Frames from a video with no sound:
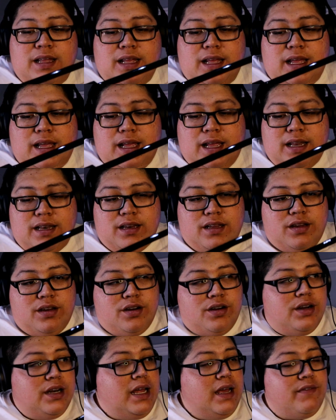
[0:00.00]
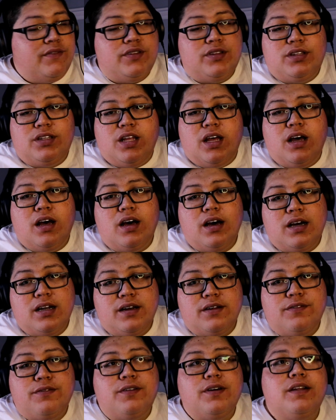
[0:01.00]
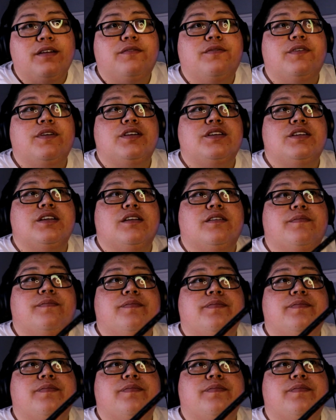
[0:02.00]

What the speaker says: and you're going to have a ton of fun fishing.